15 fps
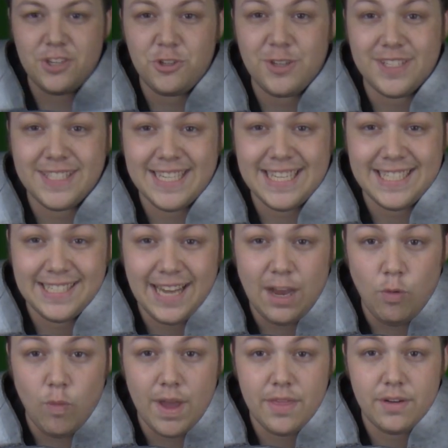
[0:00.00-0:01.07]
As you can see, it's
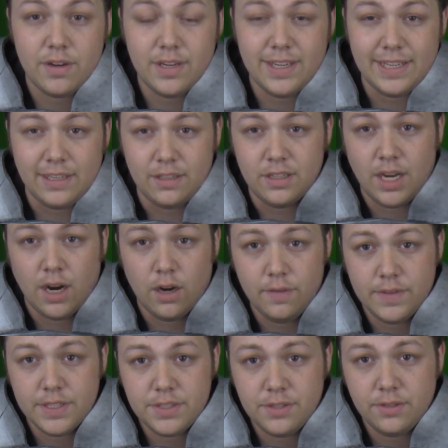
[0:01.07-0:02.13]
not weathered and
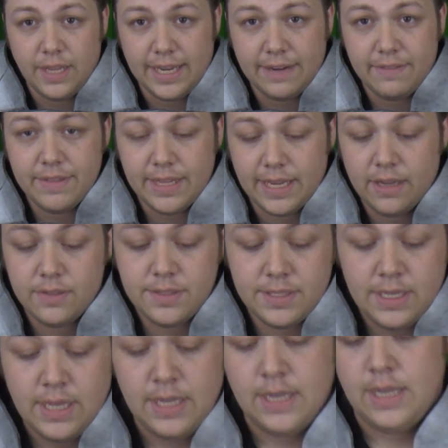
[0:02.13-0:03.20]
carved into like everything else.